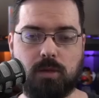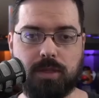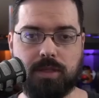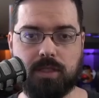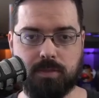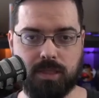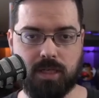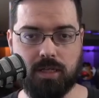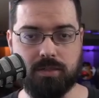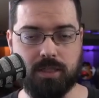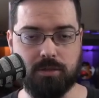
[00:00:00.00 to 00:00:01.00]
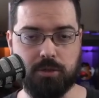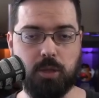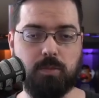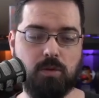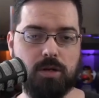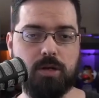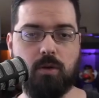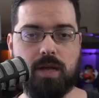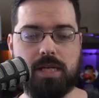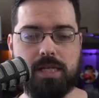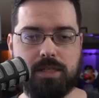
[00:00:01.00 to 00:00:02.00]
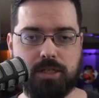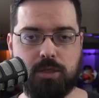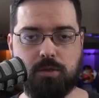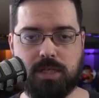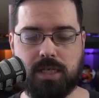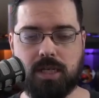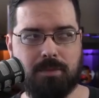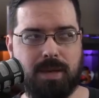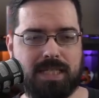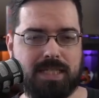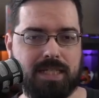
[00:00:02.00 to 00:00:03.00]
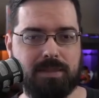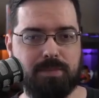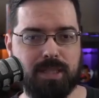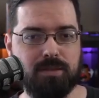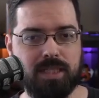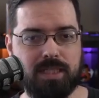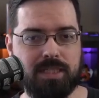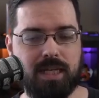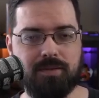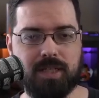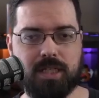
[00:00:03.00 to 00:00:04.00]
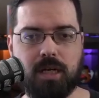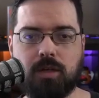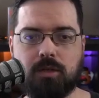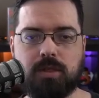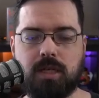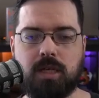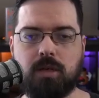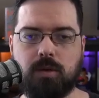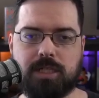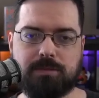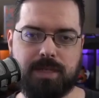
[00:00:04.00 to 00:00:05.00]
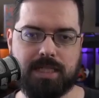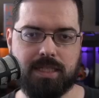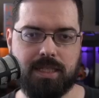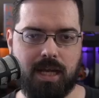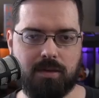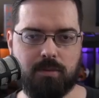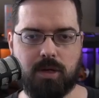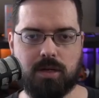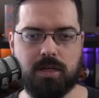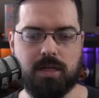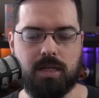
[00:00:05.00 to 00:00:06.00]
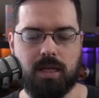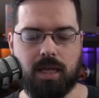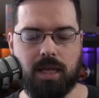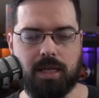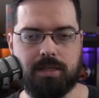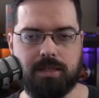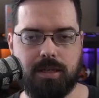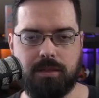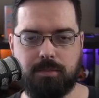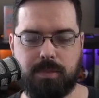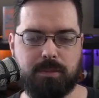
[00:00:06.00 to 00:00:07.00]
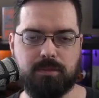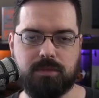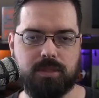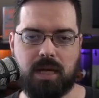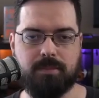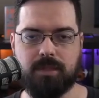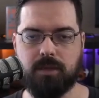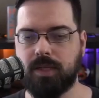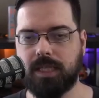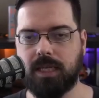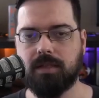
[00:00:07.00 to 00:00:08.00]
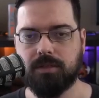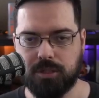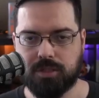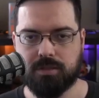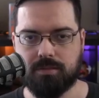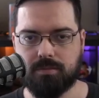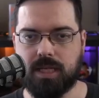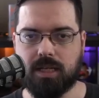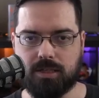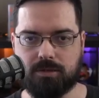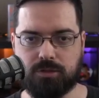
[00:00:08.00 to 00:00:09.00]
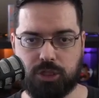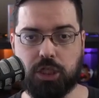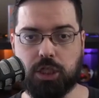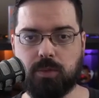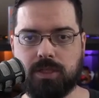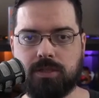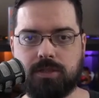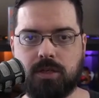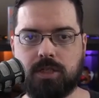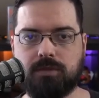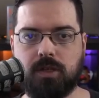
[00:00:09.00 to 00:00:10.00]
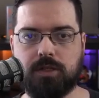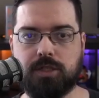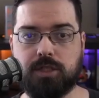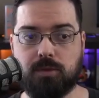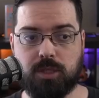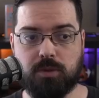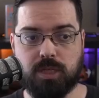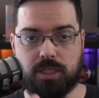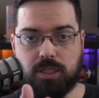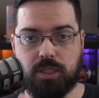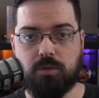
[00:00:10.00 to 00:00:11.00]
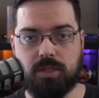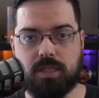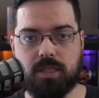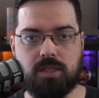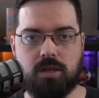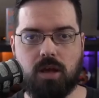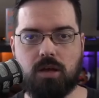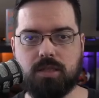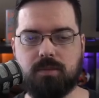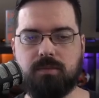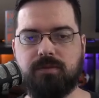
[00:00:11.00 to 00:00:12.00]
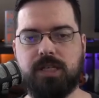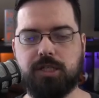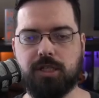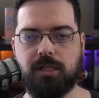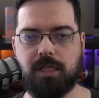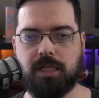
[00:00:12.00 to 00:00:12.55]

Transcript: with this because they're super annoying and do the basically built inside of the code, which makes it not work. And people stop doing that. Just make a genuine search function so you can use this awesome feature.